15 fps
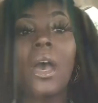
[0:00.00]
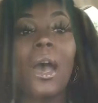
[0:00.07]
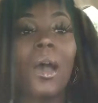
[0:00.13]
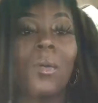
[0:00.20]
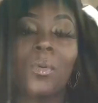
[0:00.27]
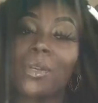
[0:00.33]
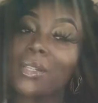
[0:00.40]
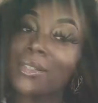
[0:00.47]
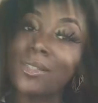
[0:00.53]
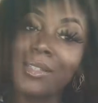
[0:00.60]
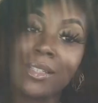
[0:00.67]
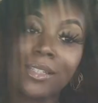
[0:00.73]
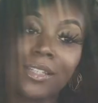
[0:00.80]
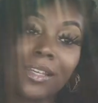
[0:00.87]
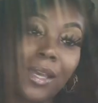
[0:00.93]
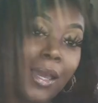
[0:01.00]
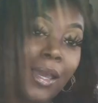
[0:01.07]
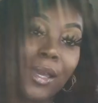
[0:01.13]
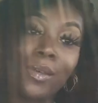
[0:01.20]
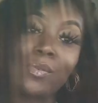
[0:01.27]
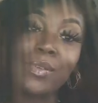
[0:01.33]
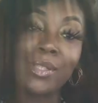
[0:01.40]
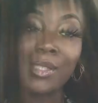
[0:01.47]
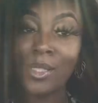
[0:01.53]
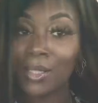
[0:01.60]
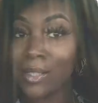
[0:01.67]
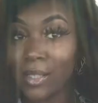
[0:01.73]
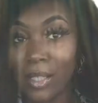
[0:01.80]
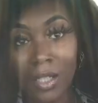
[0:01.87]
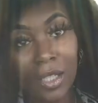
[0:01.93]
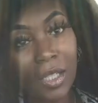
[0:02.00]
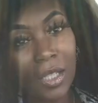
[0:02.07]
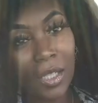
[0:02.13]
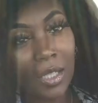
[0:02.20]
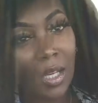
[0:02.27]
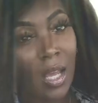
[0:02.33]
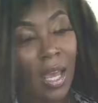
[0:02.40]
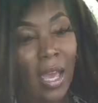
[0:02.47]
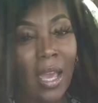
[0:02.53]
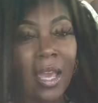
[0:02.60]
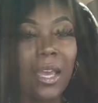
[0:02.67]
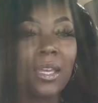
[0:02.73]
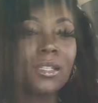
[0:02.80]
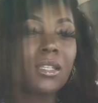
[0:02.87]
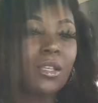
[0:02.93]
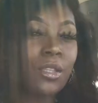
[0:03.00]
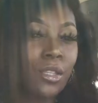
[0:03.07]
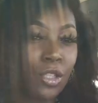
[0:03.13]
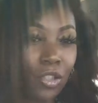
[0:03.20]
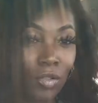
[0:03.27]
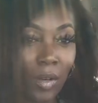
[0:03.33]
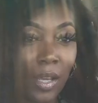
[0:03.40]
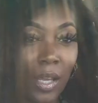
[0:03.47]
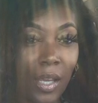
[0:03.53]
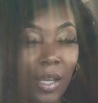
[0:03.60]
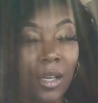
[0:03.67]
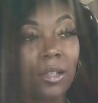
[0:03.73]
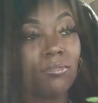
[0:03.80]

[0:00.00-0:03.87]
I want to see if it's as good as the straight hair.